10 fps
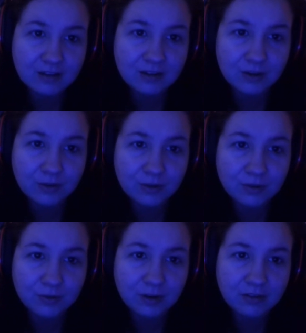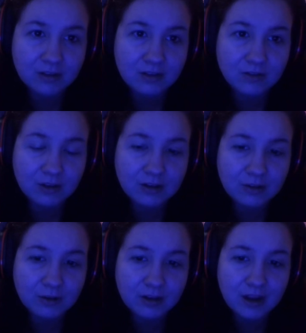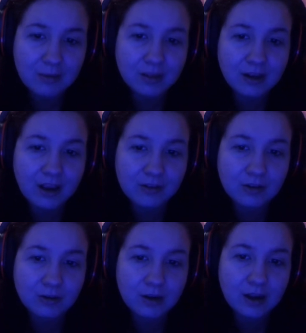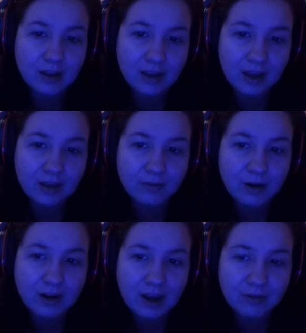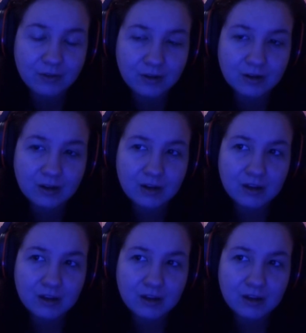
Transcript: go through frustration one time and then I have to do it again right after